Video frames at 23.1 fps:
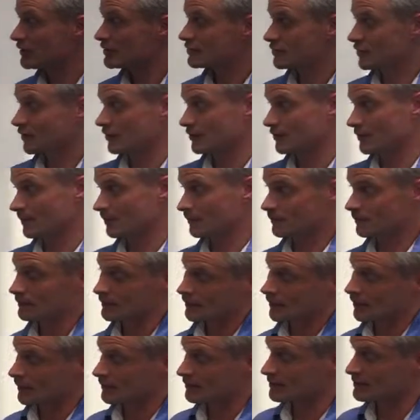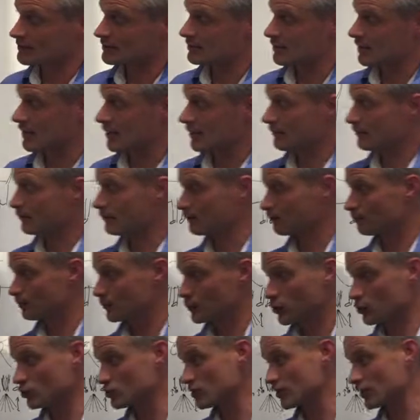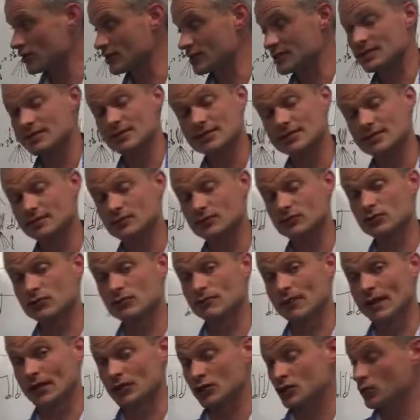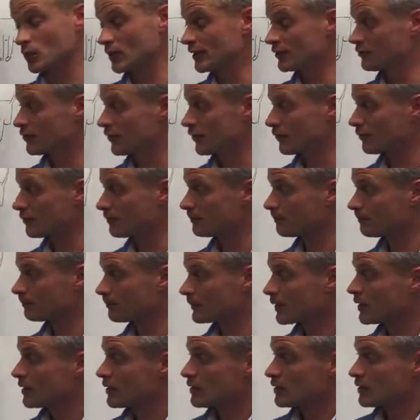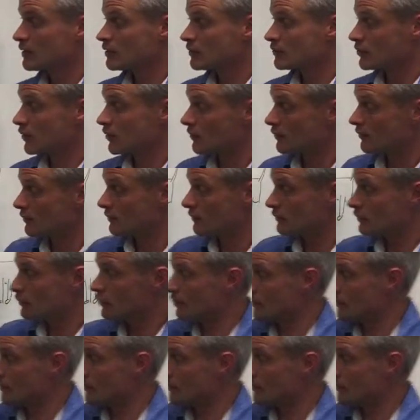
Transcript: So it's also a good system to manage weed growth. So you've